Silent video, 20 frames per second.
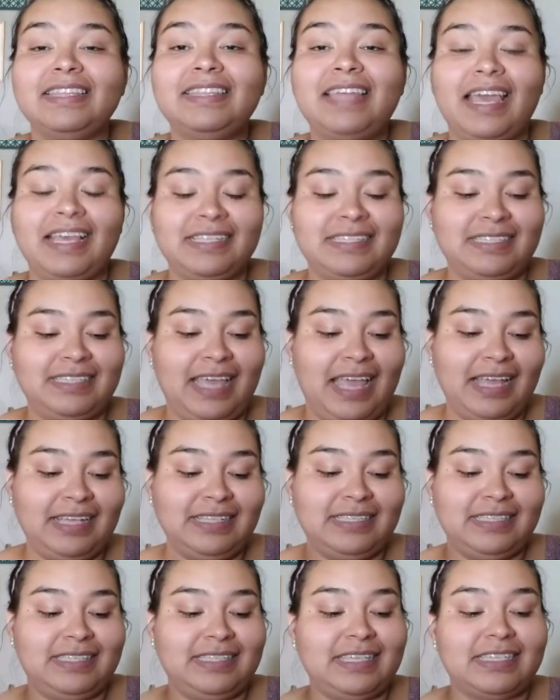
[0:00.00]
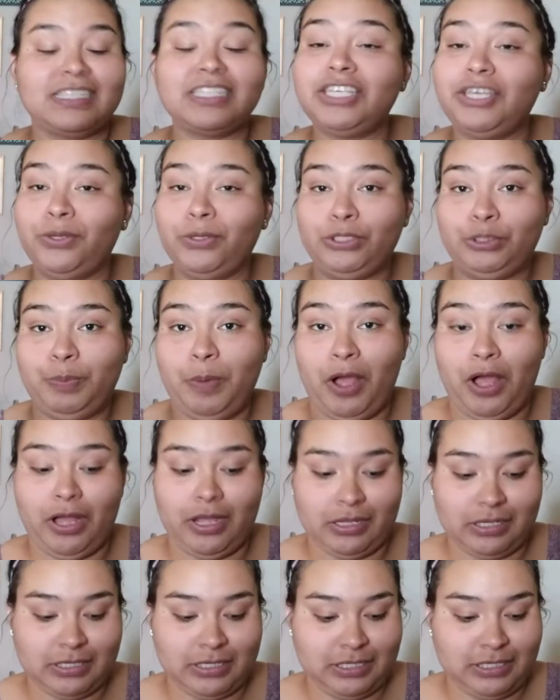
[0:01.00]
They sent this huge
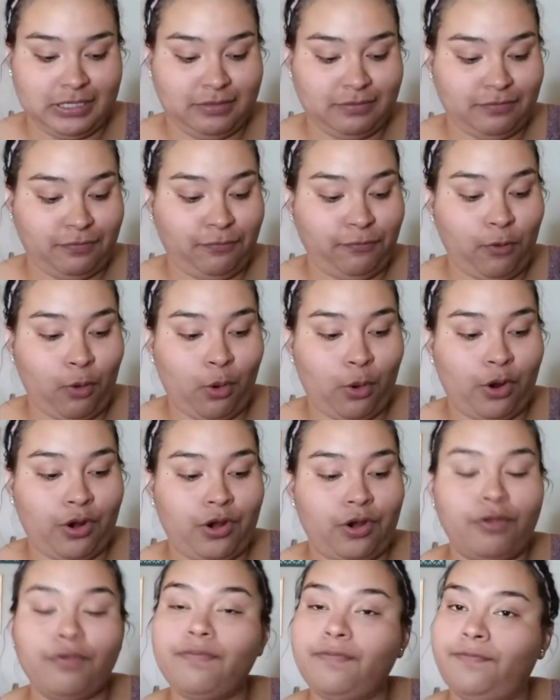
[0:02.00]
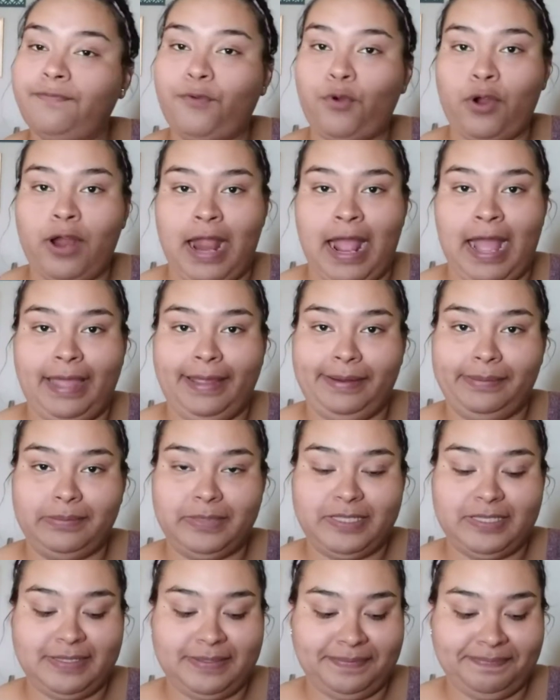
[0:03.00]
box for four
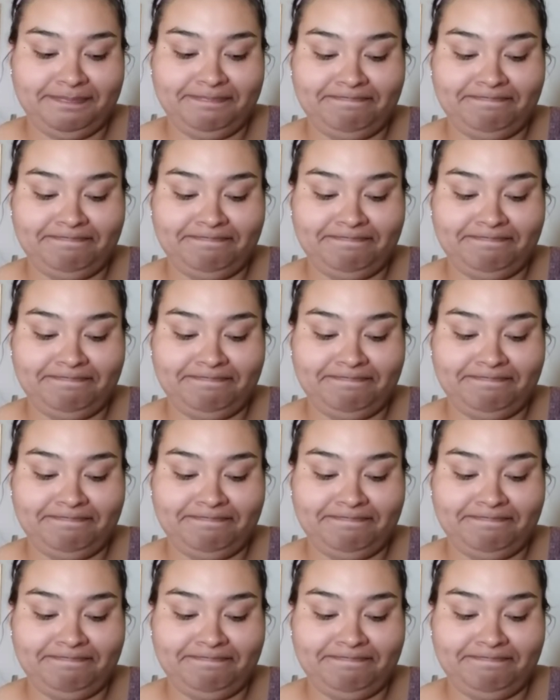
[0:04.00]
items.